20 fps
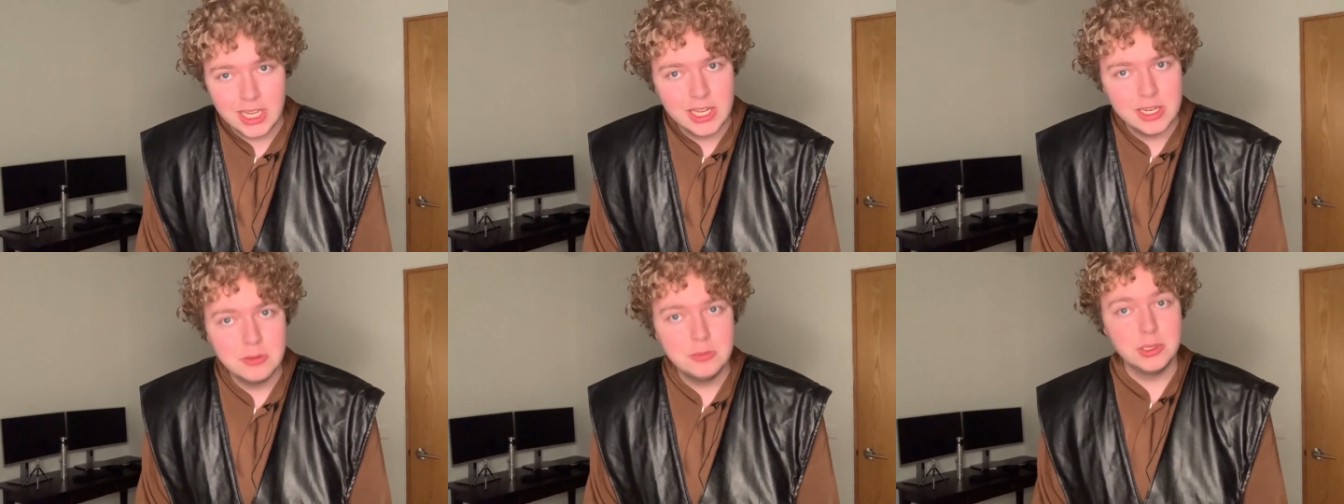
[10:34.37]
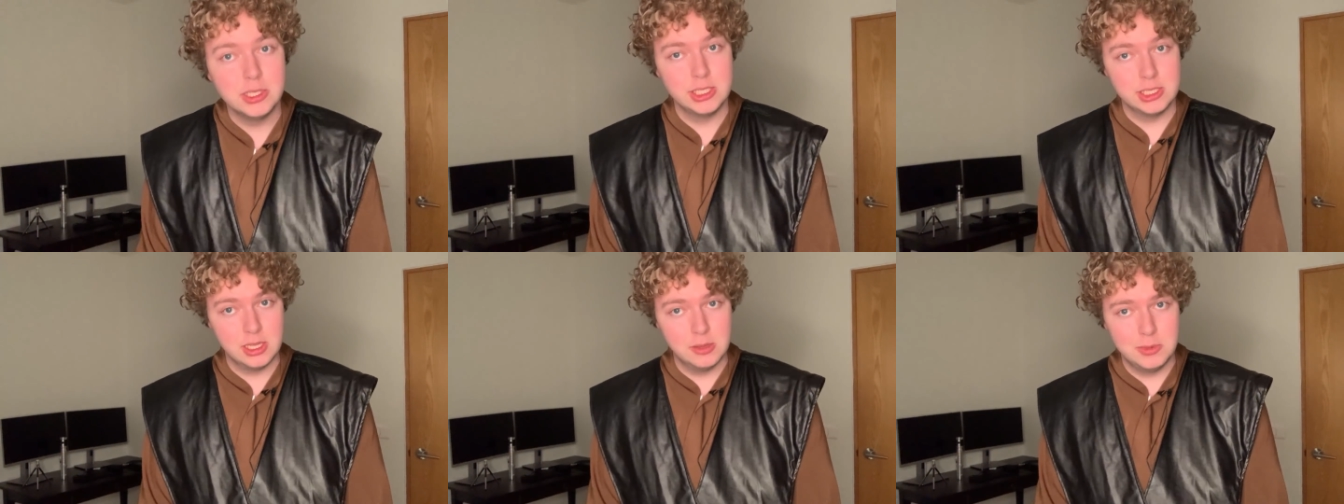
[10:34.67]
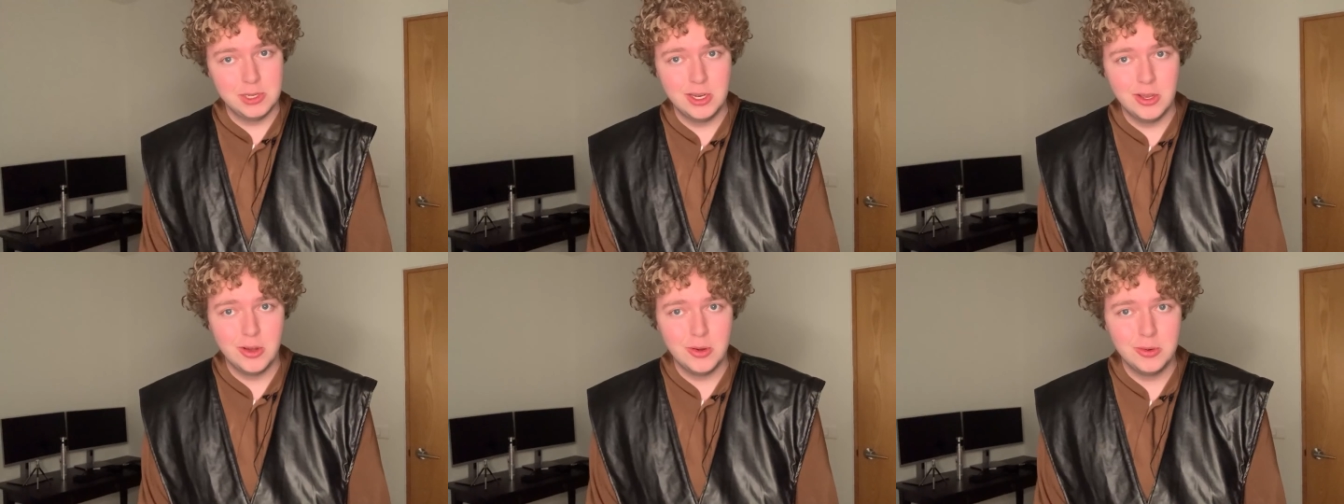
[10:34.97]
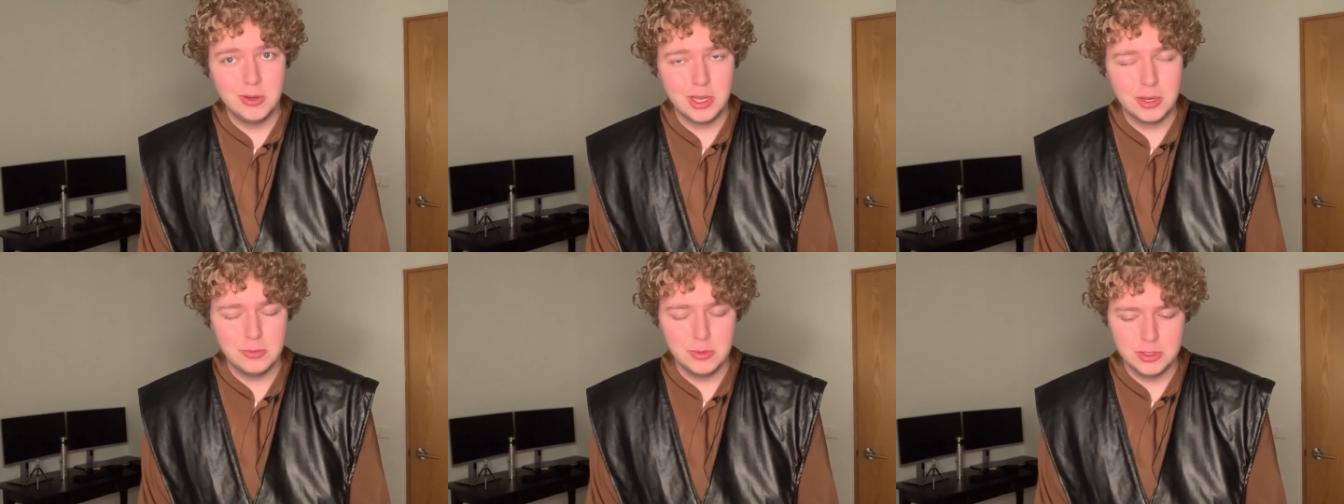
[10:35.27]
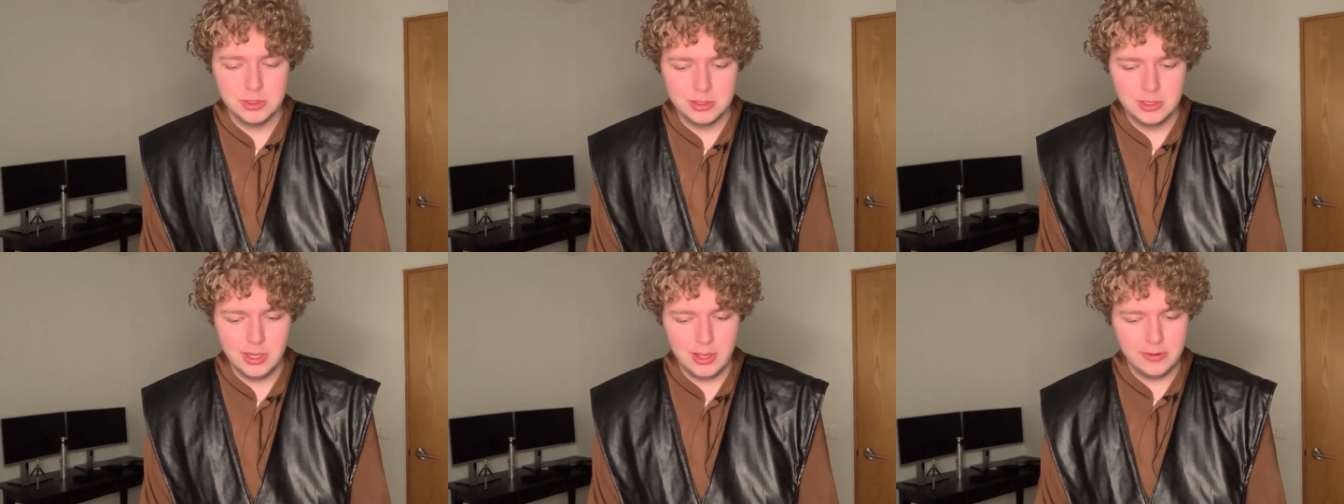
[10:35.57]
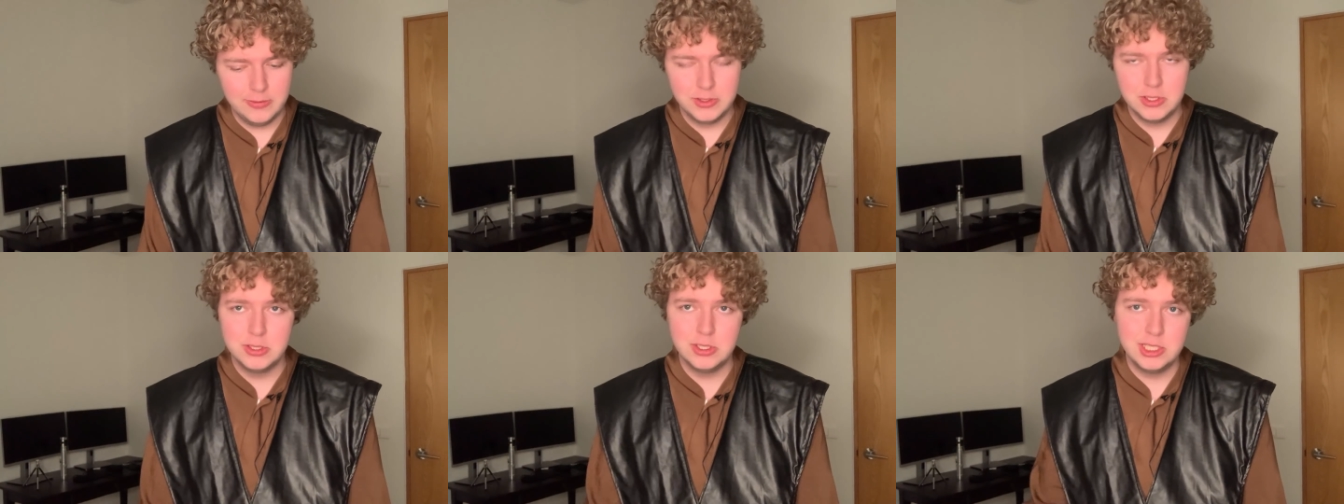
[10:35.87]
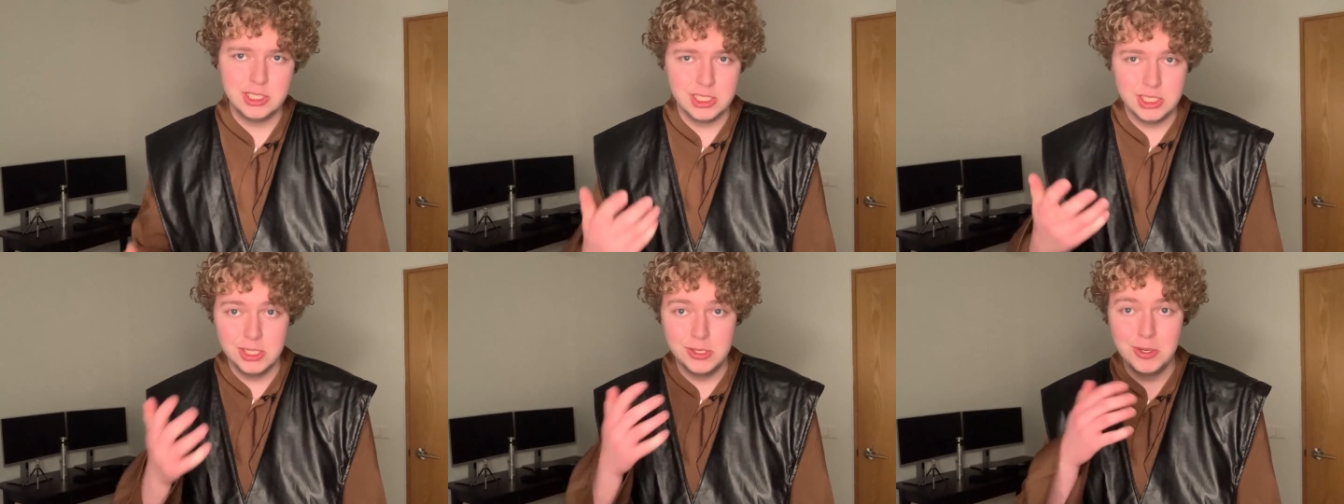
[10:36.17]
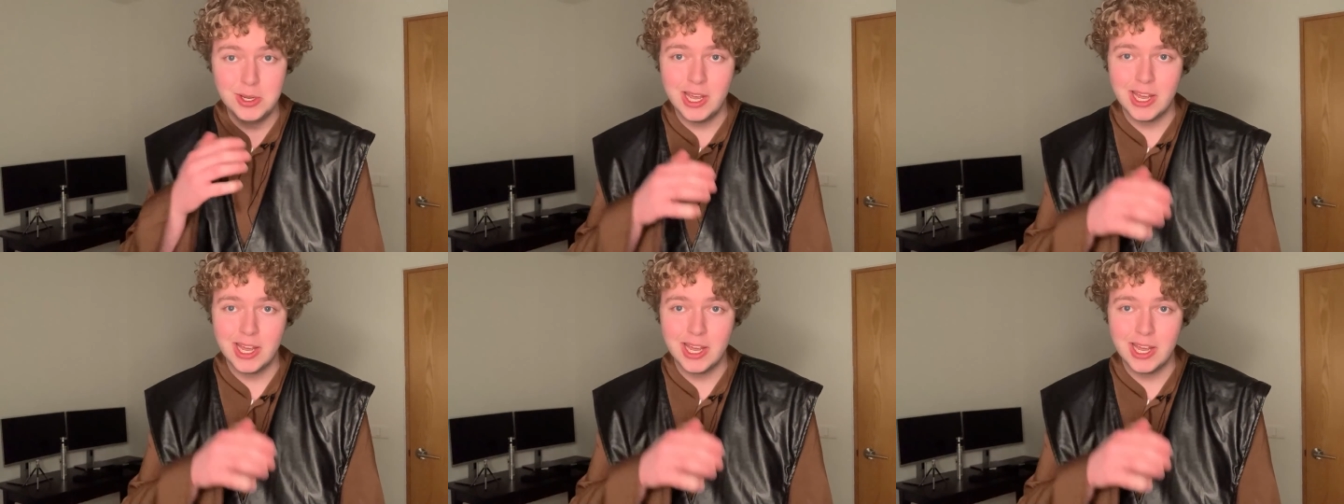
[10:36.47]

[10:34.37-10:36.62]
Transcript: again, please let me know. I would love to see you